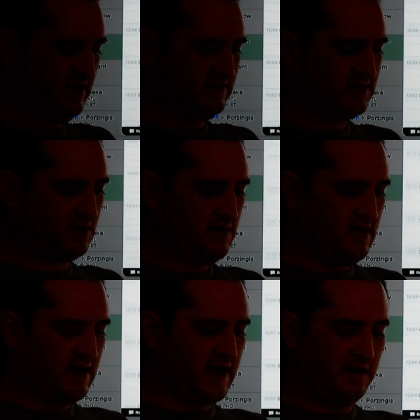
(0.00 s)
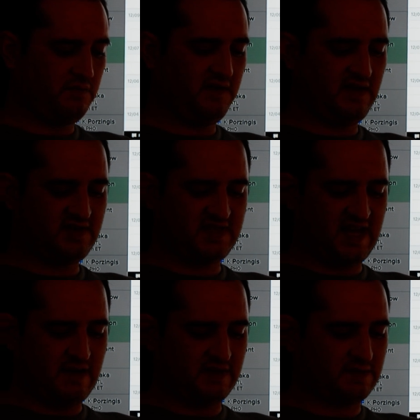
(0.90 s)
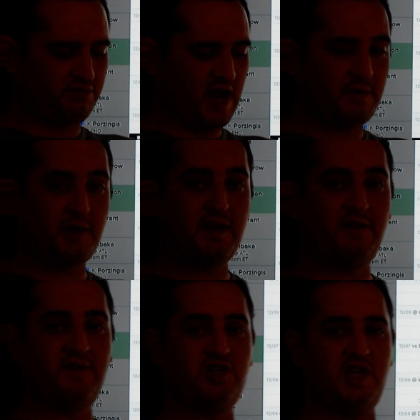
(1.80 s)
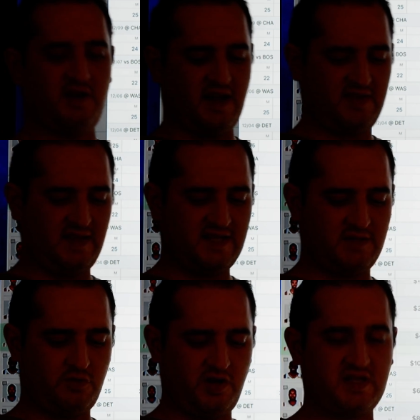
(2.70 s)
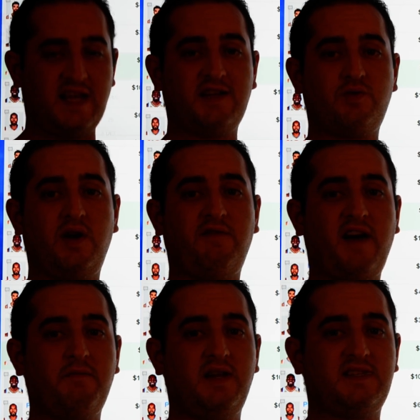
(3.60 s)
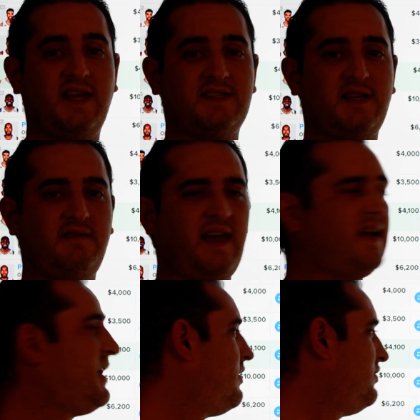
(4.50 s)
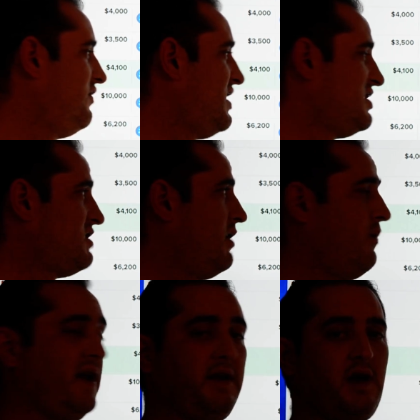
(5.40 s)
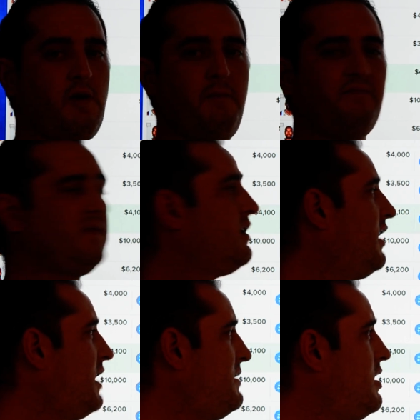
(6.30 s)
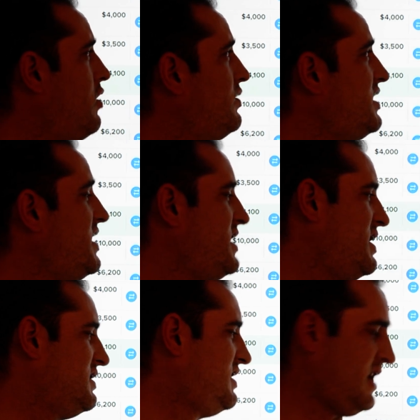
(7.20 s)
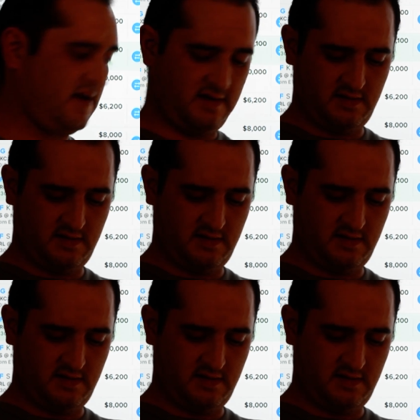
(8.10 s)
So I don't really see him as a primary beneficiary. I think this is more you're taking 25 minutes against Atlanta, and I don't know if that's a smart way to go. I'd be going with Iggy instead.